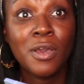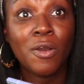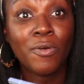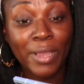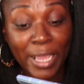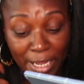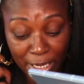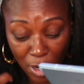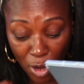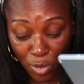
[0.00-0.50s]

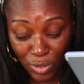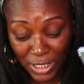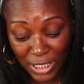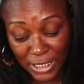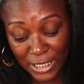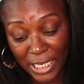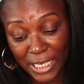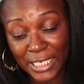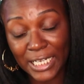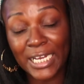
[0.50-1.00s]
Okay, the
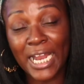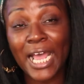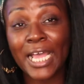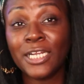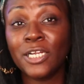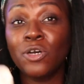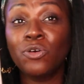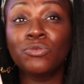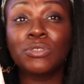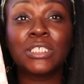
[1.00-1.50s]
only thing that
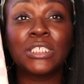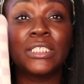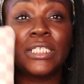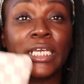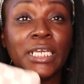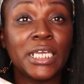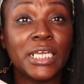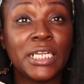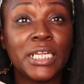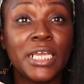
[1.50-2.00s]
I don't
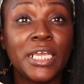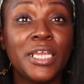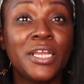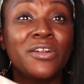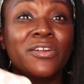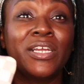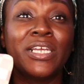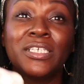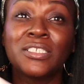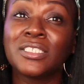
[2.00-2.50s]
stick in
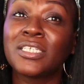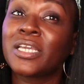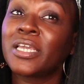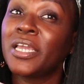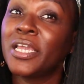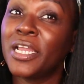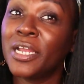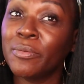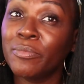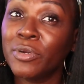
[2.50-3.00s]
here is the
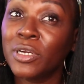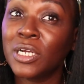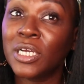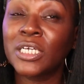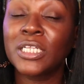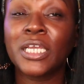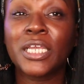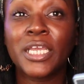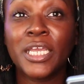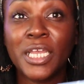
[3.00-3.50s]
camera,
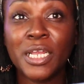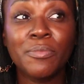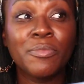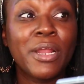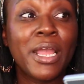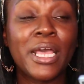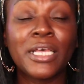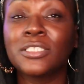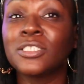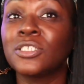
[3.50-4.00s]
because the
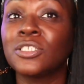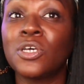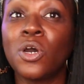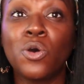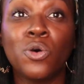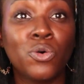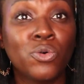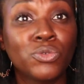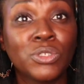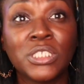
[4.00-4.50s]
camera has its
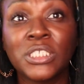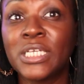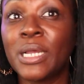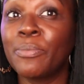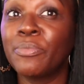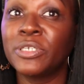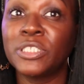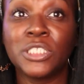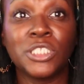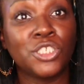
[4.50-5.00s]
own
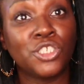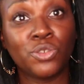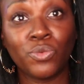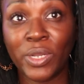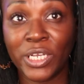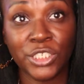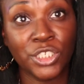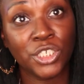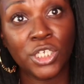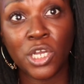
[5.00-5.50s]
separate
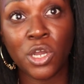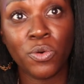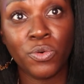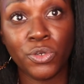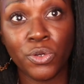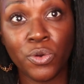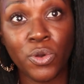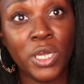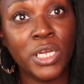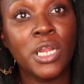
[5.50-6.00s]
situation
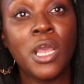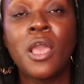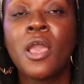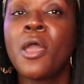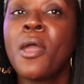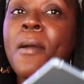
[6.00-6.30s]
going on.